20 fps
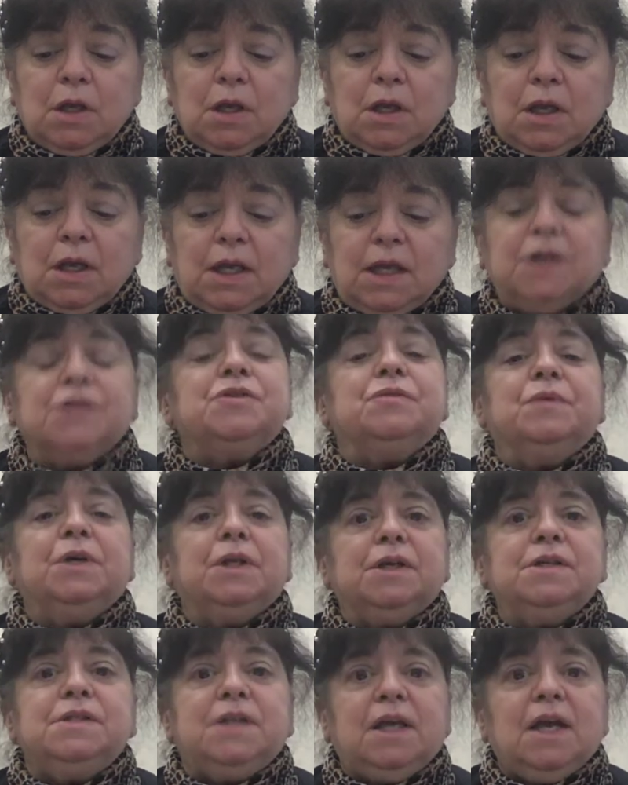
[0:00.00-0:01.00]
he doesn't
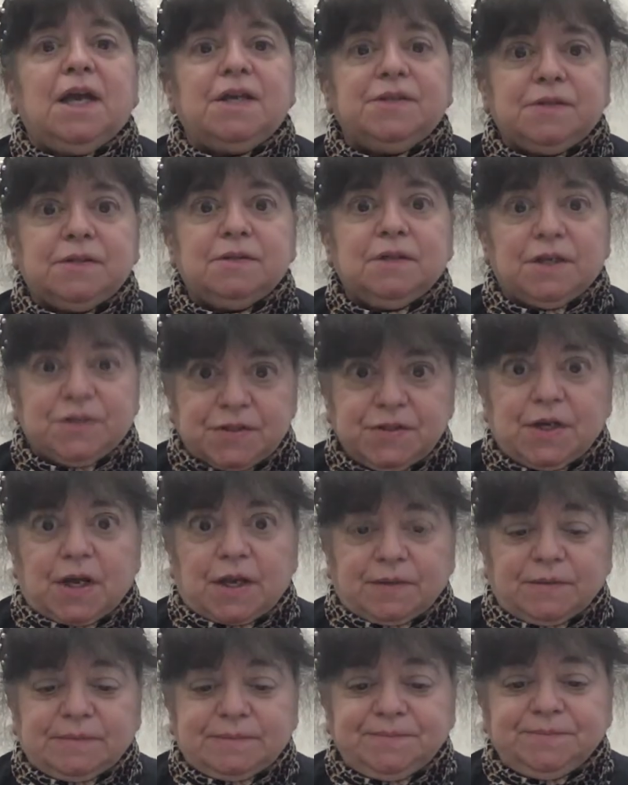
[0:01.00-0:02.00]
realize he has a son.
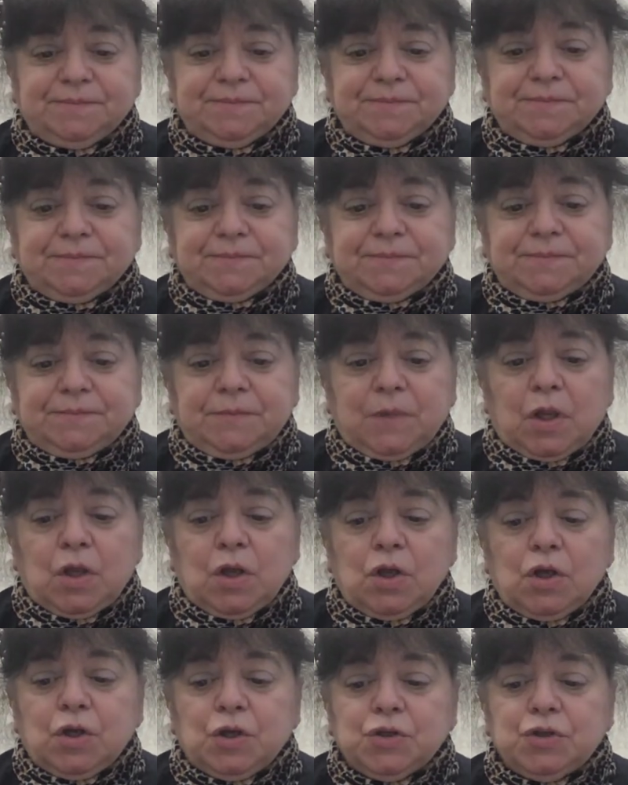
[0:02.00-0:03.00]

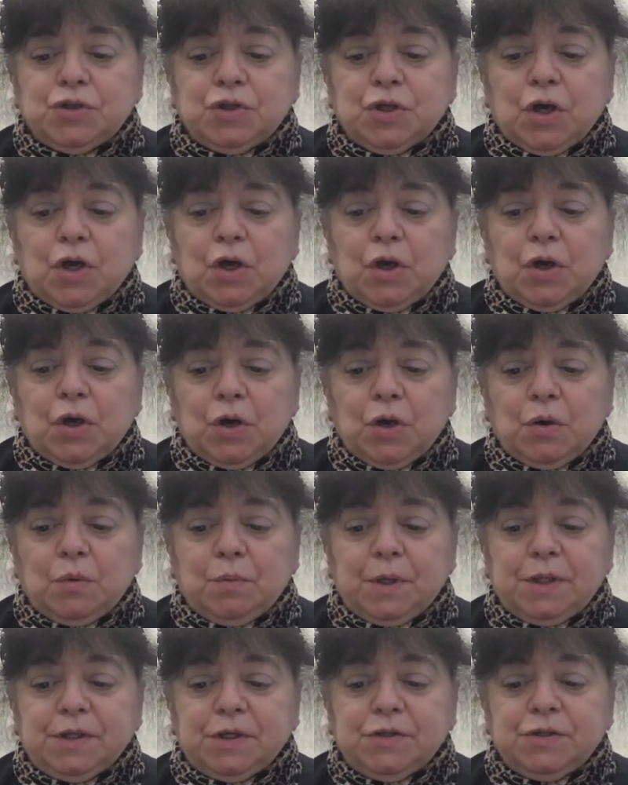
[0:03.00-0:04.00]
So
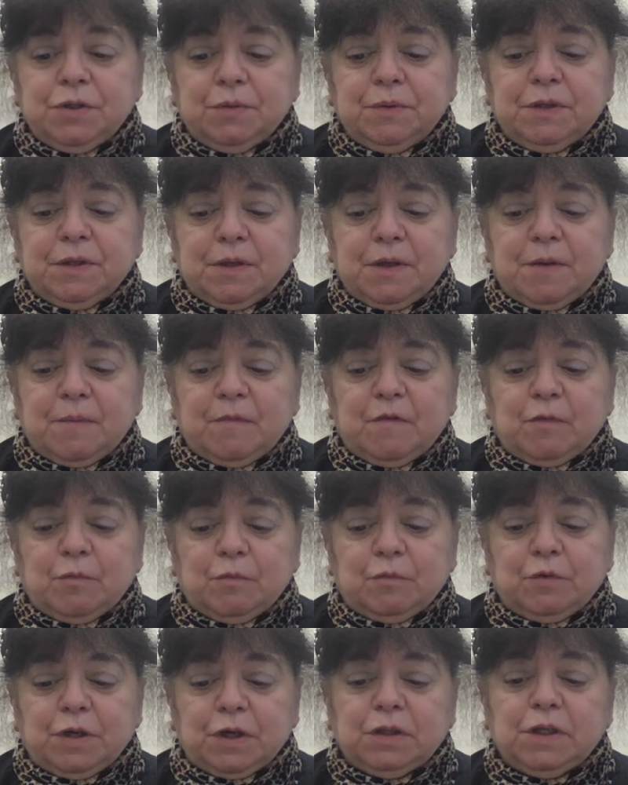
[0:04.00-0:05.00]
when the two of
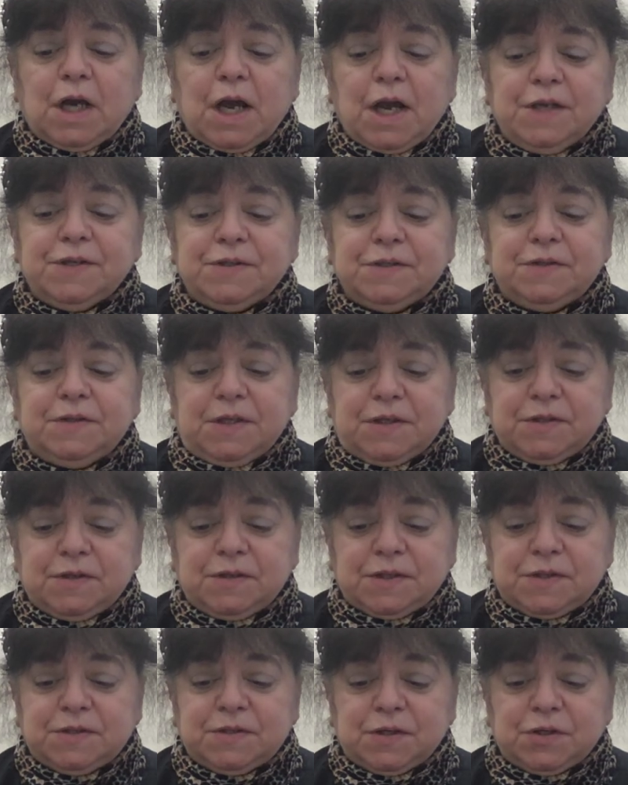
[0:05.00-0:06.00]
them realize the
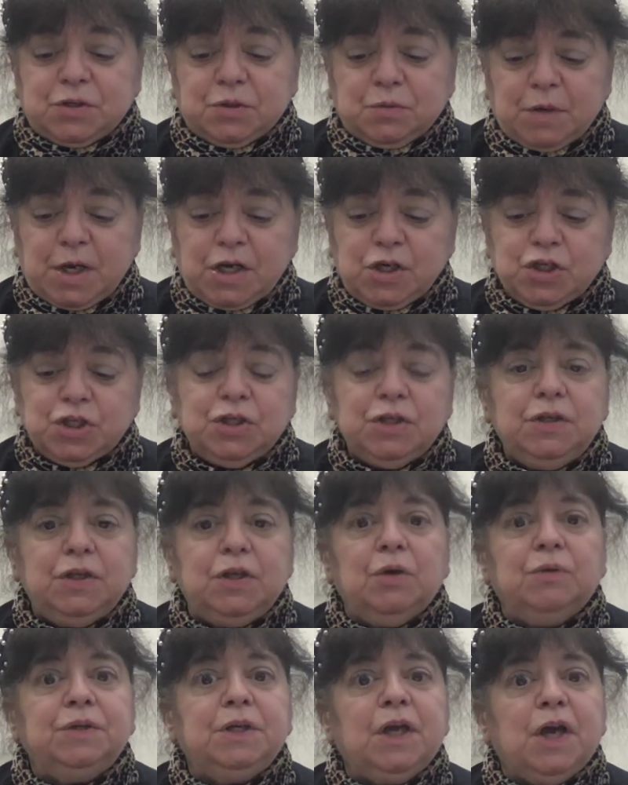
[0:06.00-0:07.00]
situation,
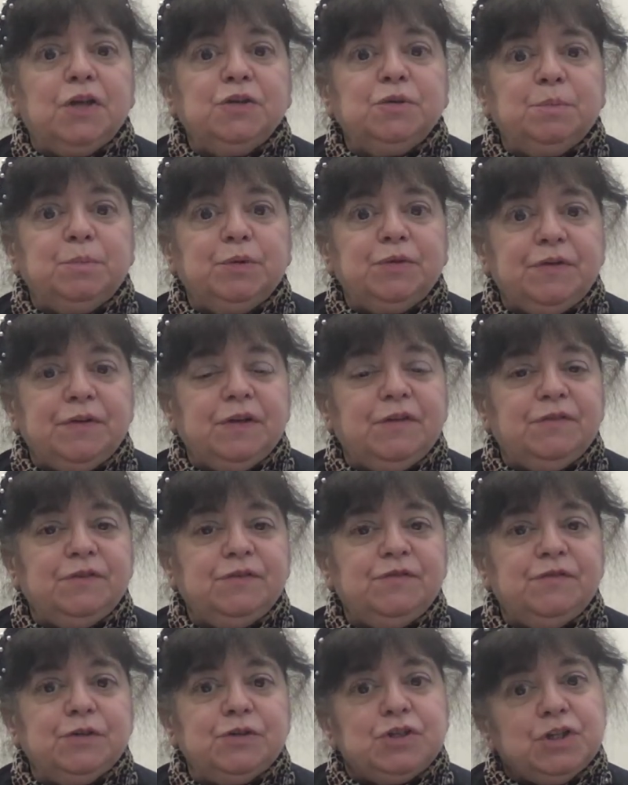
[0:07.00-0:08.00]
the only honorable thing
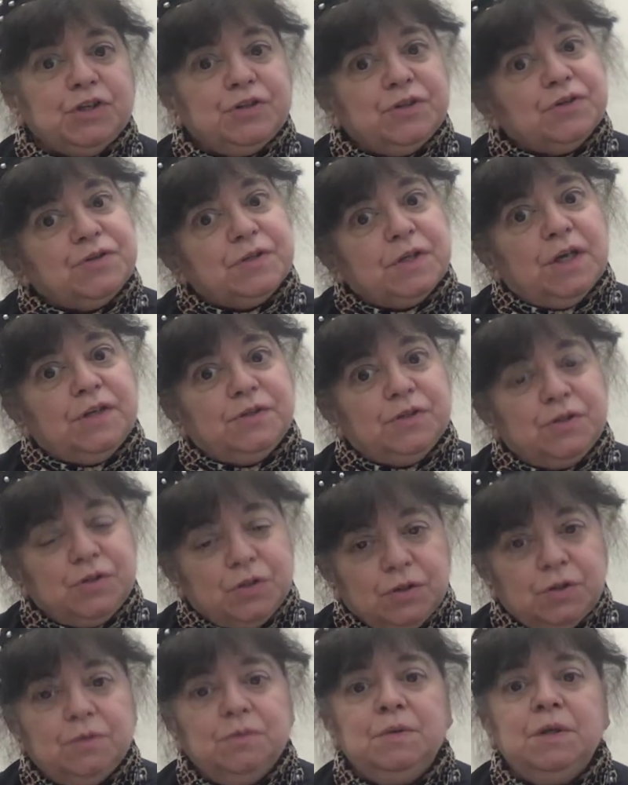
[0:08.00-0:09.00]
for Cha-Cha-san to
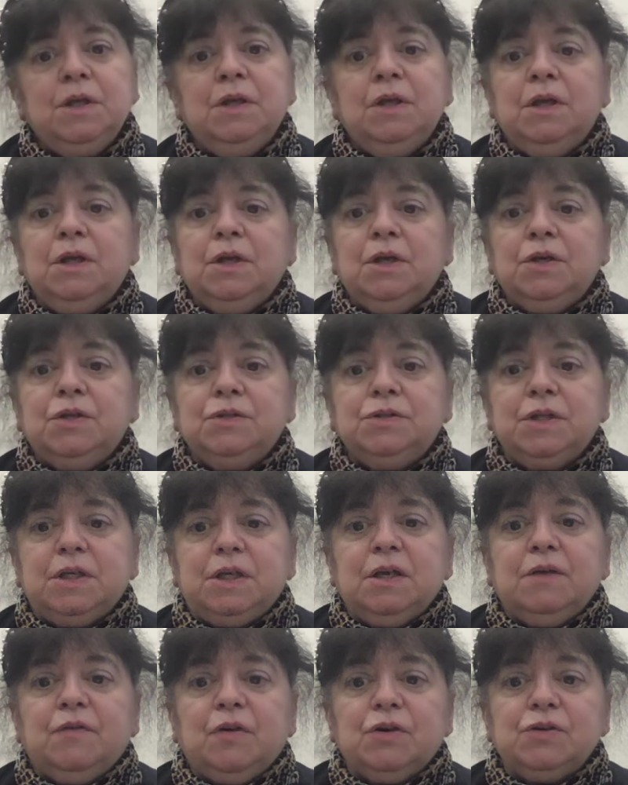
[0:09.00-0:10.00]
do to
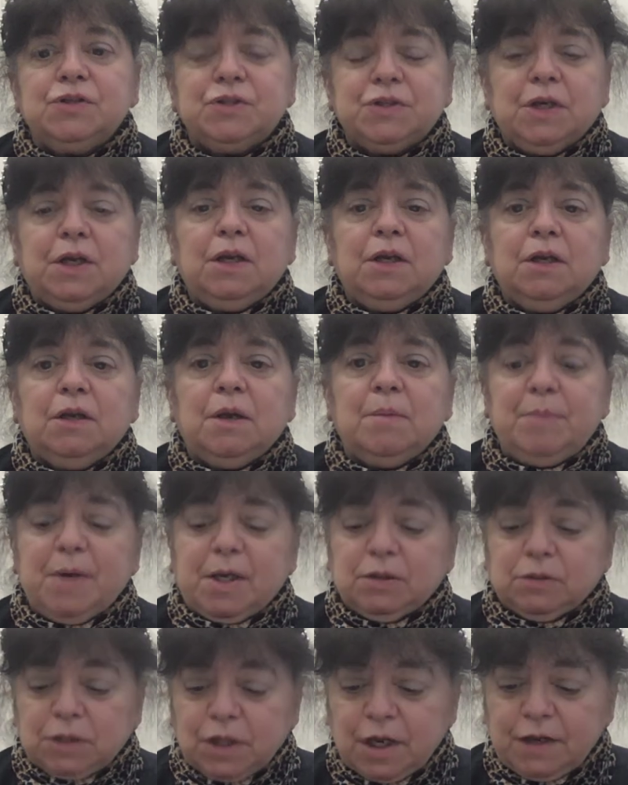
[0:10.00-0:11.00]
give her son a
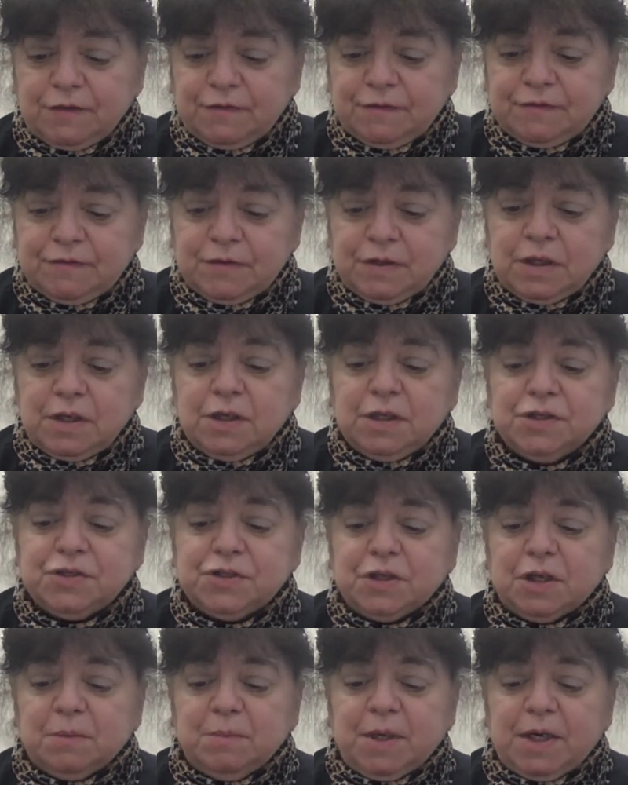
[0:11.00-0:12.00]
better life is
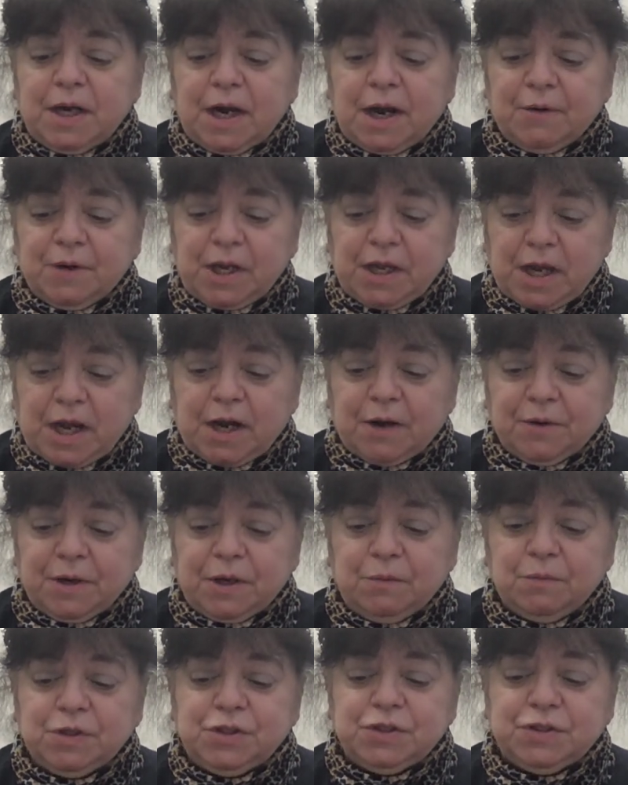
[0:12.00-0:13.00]
to commit harikari,
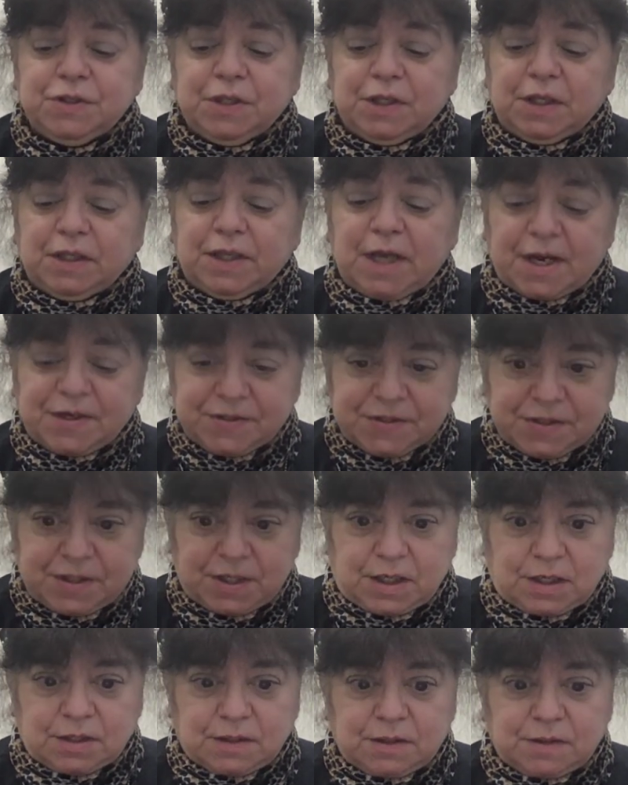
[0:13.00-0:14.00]
which is in the last scene.